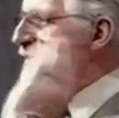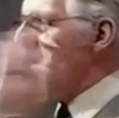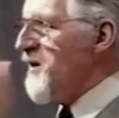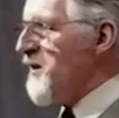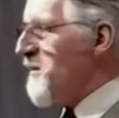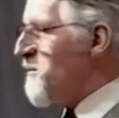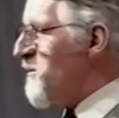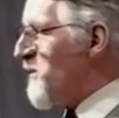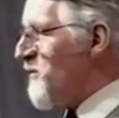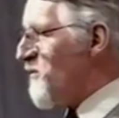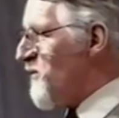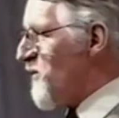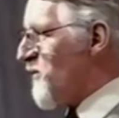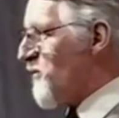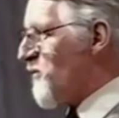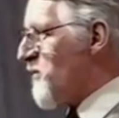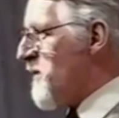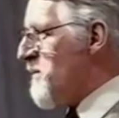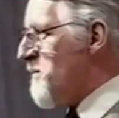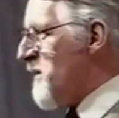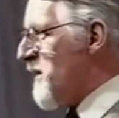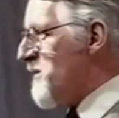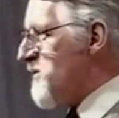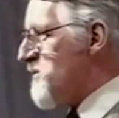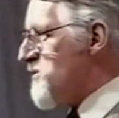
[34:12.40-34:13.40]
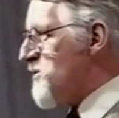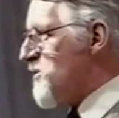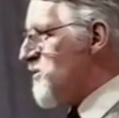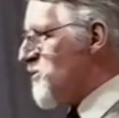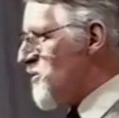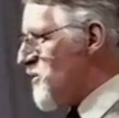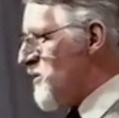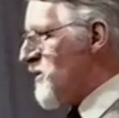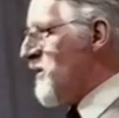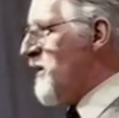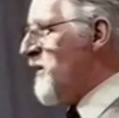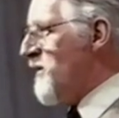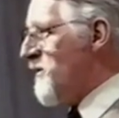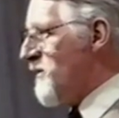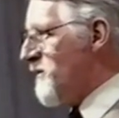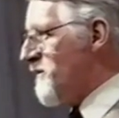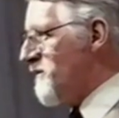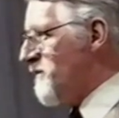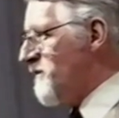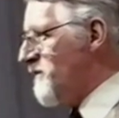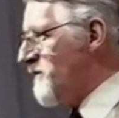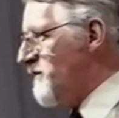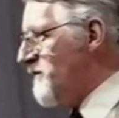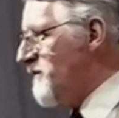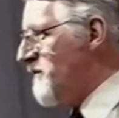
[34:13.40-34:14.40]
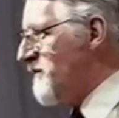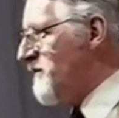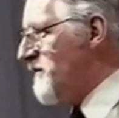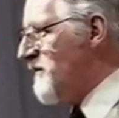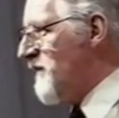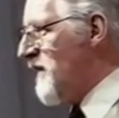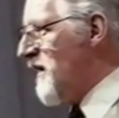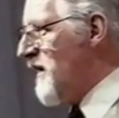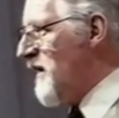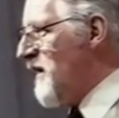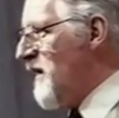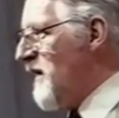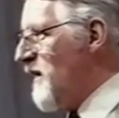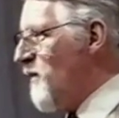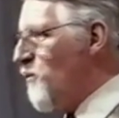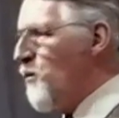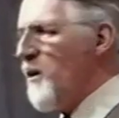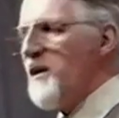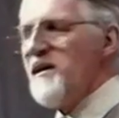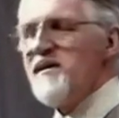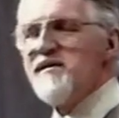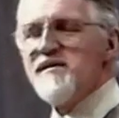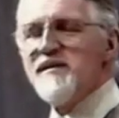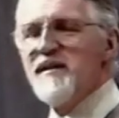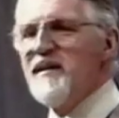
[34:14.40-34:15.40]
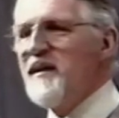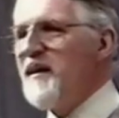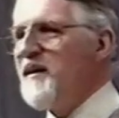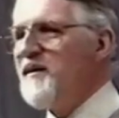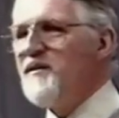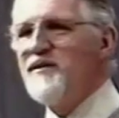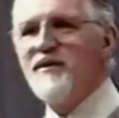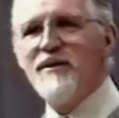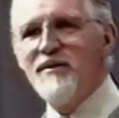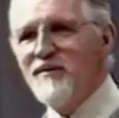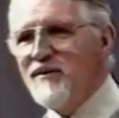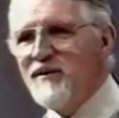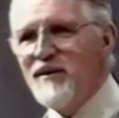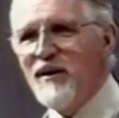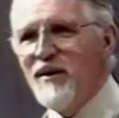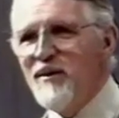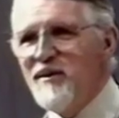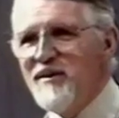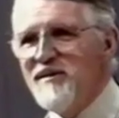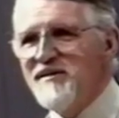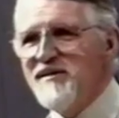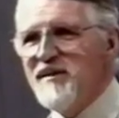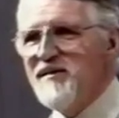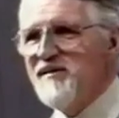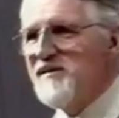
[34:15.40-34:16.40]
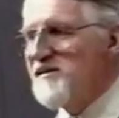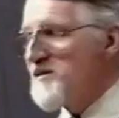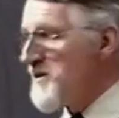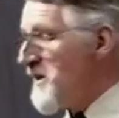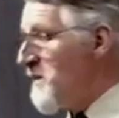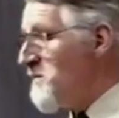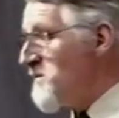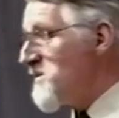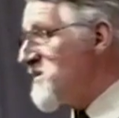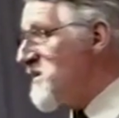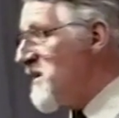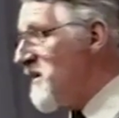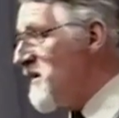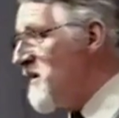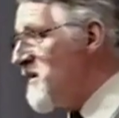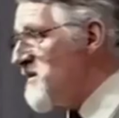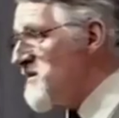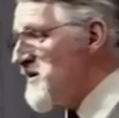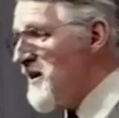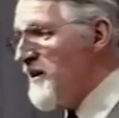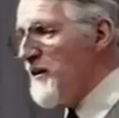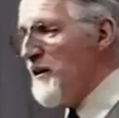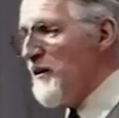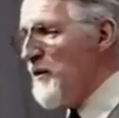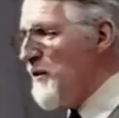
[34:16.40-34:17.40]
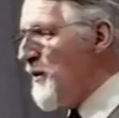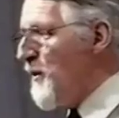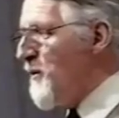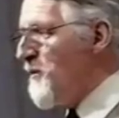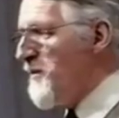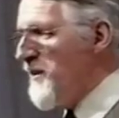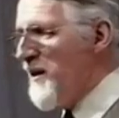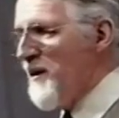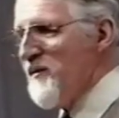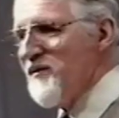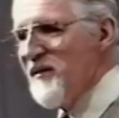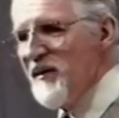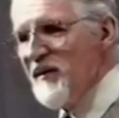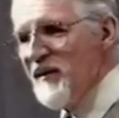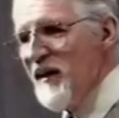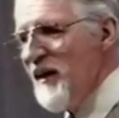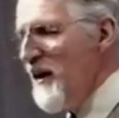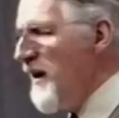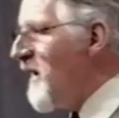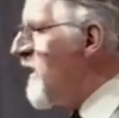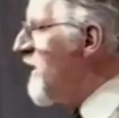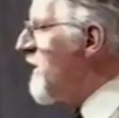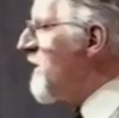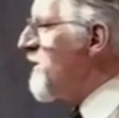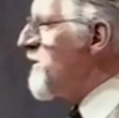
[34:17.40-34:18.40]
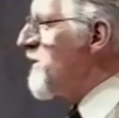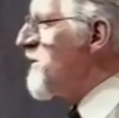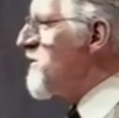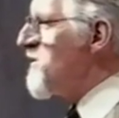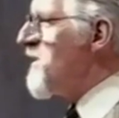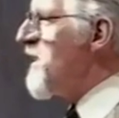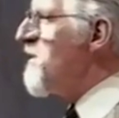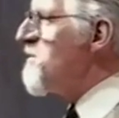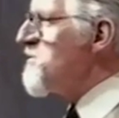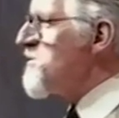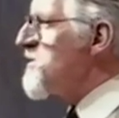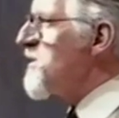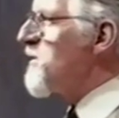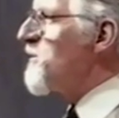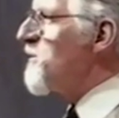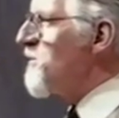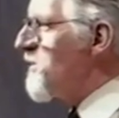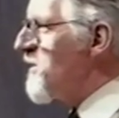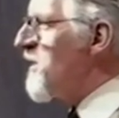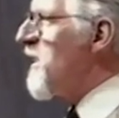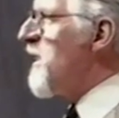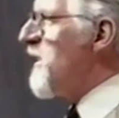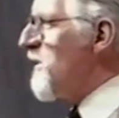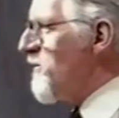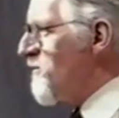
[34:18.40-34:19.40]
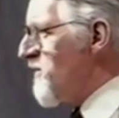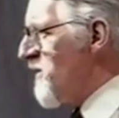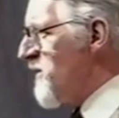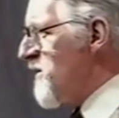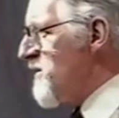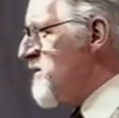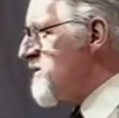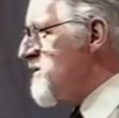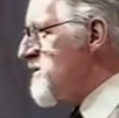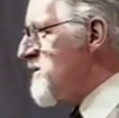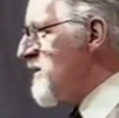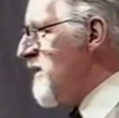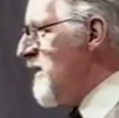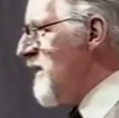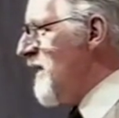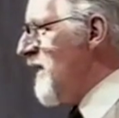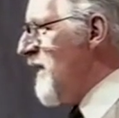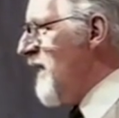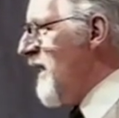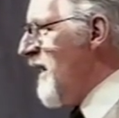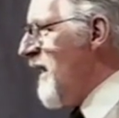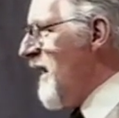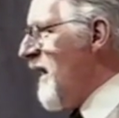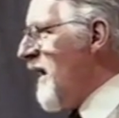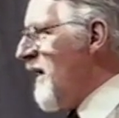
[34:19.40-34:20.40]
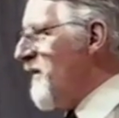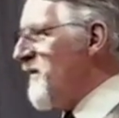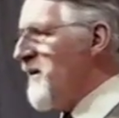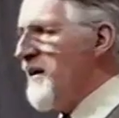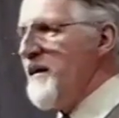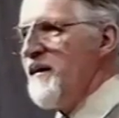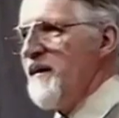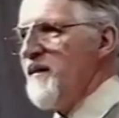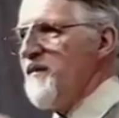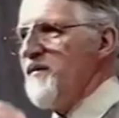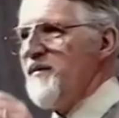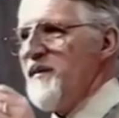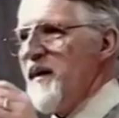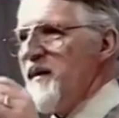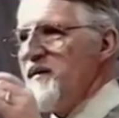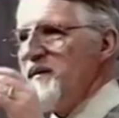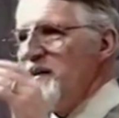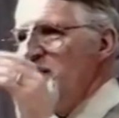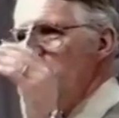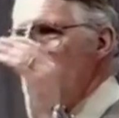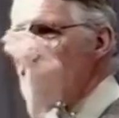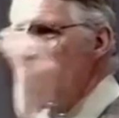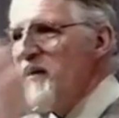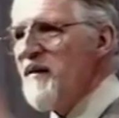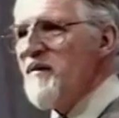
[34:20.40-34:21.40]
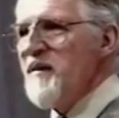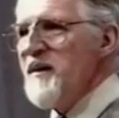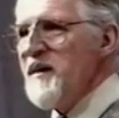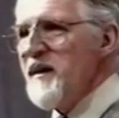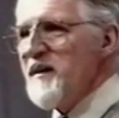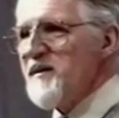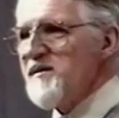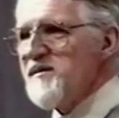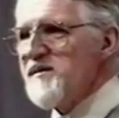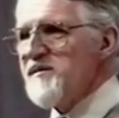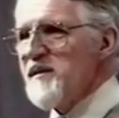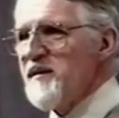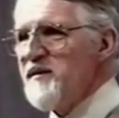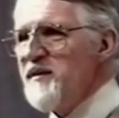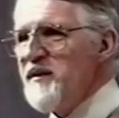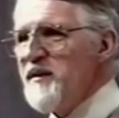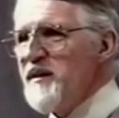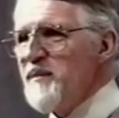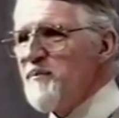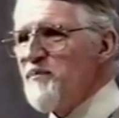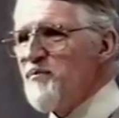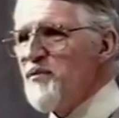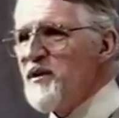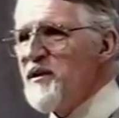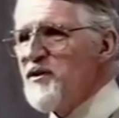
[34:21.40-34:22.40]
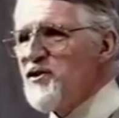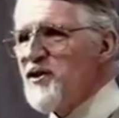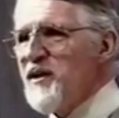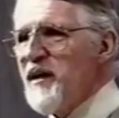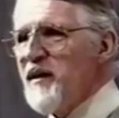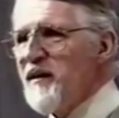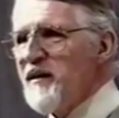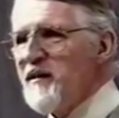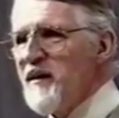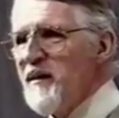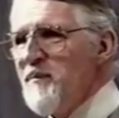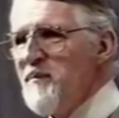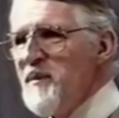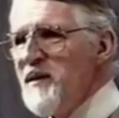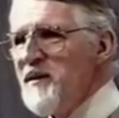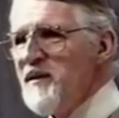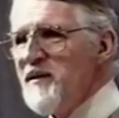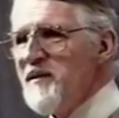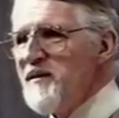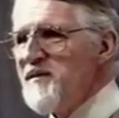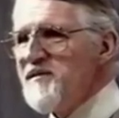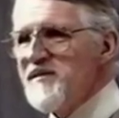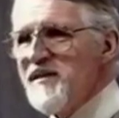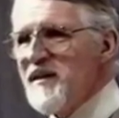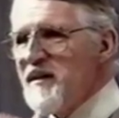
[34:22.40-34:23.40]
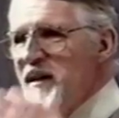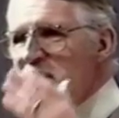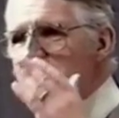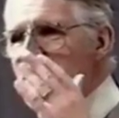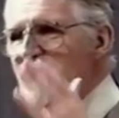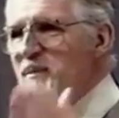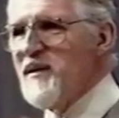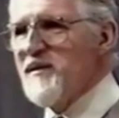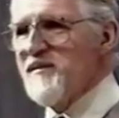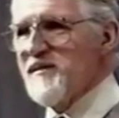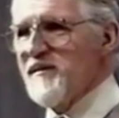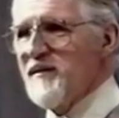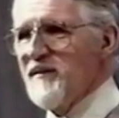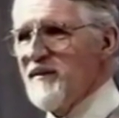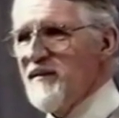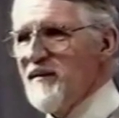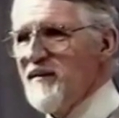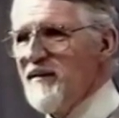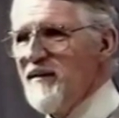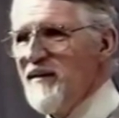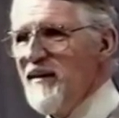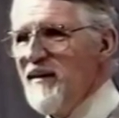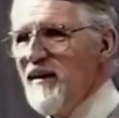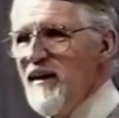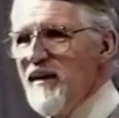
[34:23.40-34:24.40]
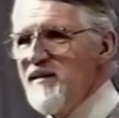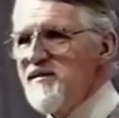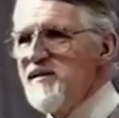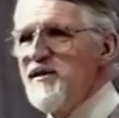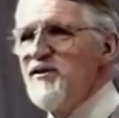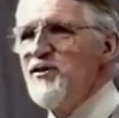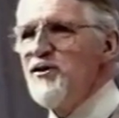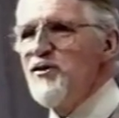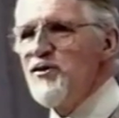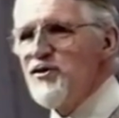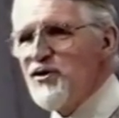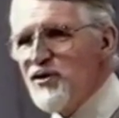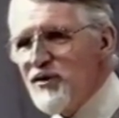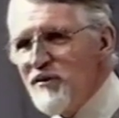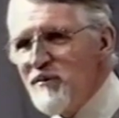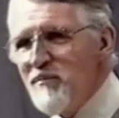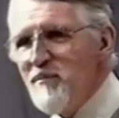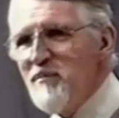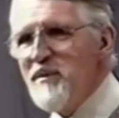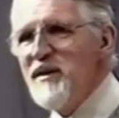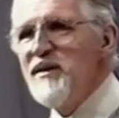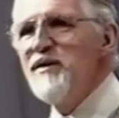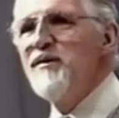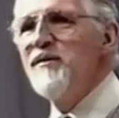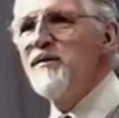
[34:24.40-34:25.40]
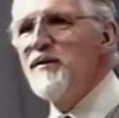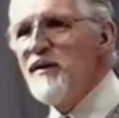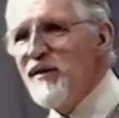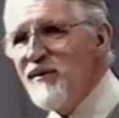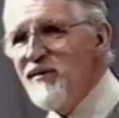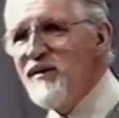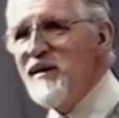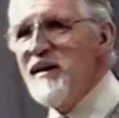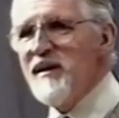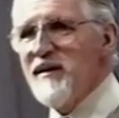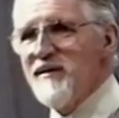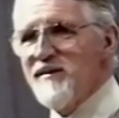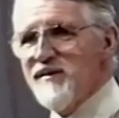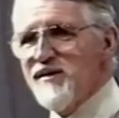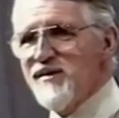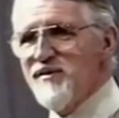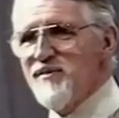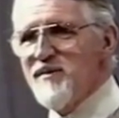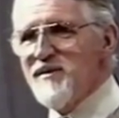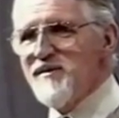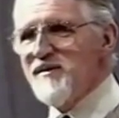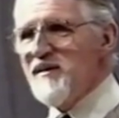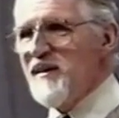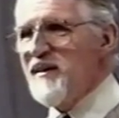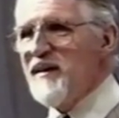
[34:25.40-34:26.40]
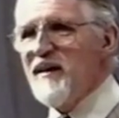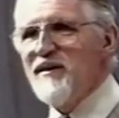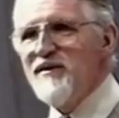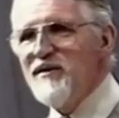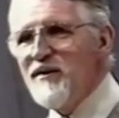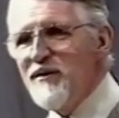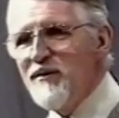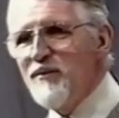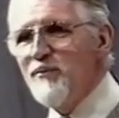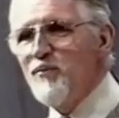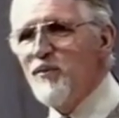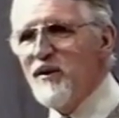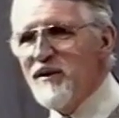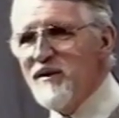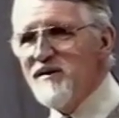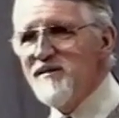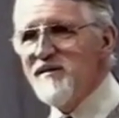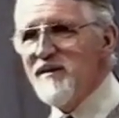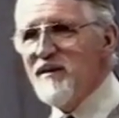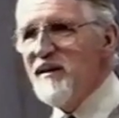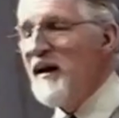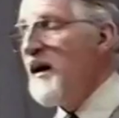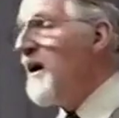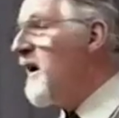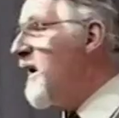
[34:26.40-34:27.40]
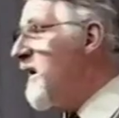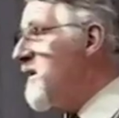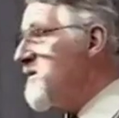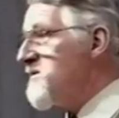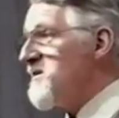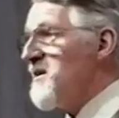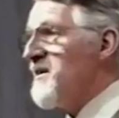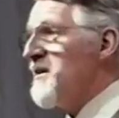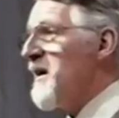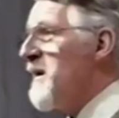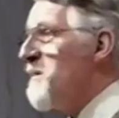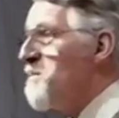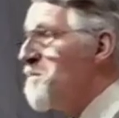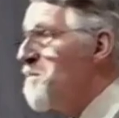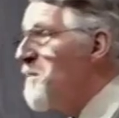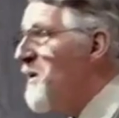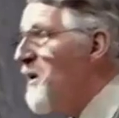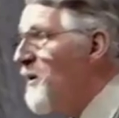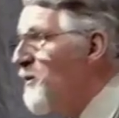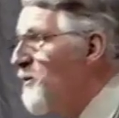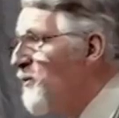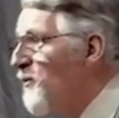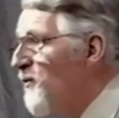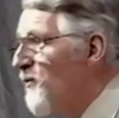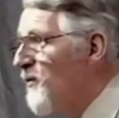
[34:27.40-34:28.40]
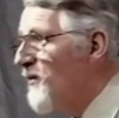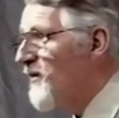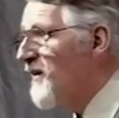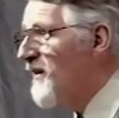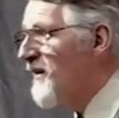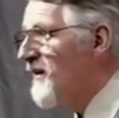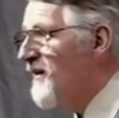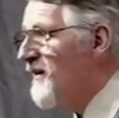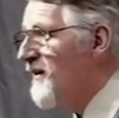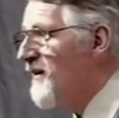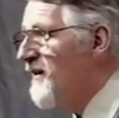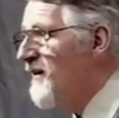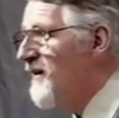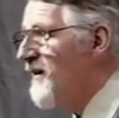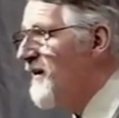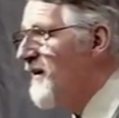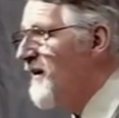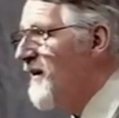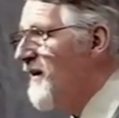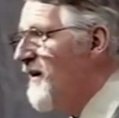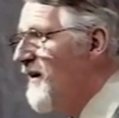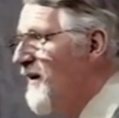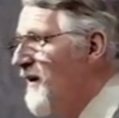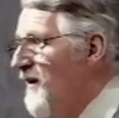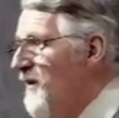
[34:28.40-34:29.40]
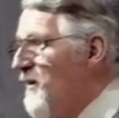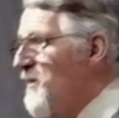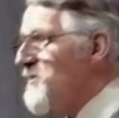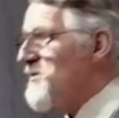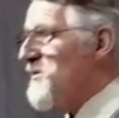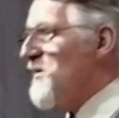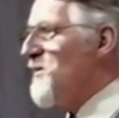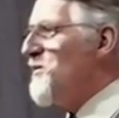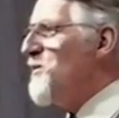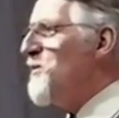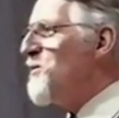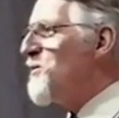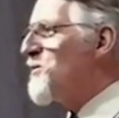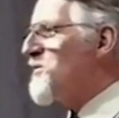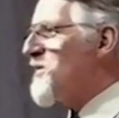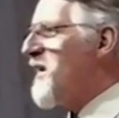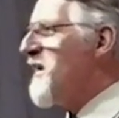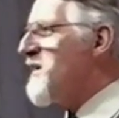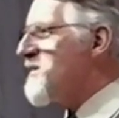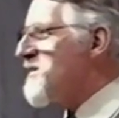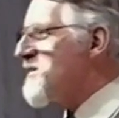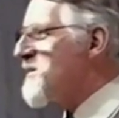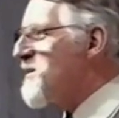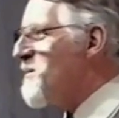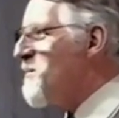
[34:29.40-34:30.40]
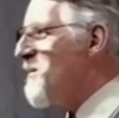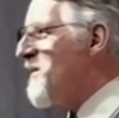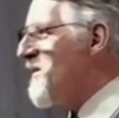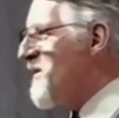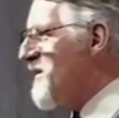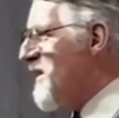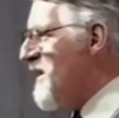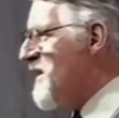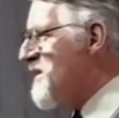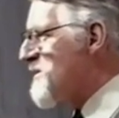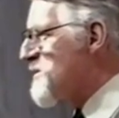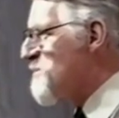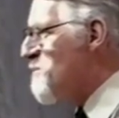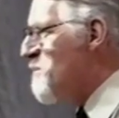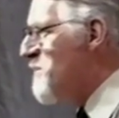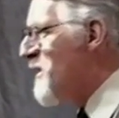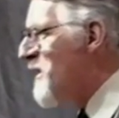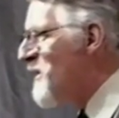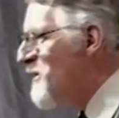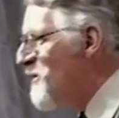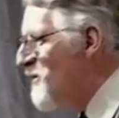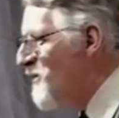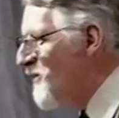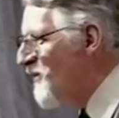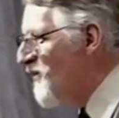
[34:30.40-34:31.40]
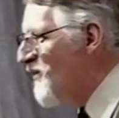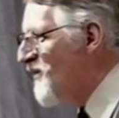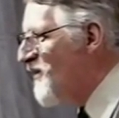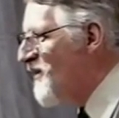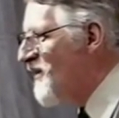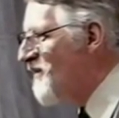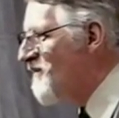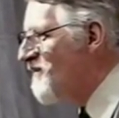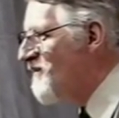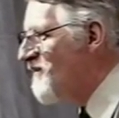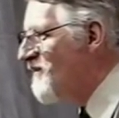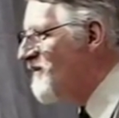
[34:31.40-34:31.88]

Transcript: heard me for 3 months, you should know. Well, he said, I don't know. He said, some Sundays I go home and I think, you know, David's a good Calvinist. And then the very next Sunday you preach like an Arminian. He said, I'm puzzled. I said, you shouldn't be, you know the answer. He said, I don't, what is it? I said, I'm both. Because the New Testament is both.